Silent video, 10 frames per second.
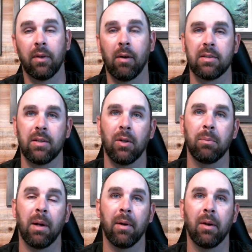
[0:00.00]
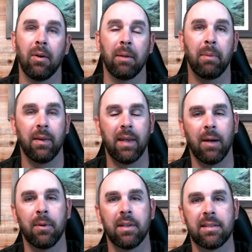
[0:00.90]
So I sold my boat and bought
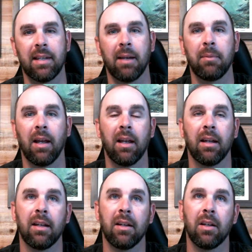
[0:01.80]
that one the same day.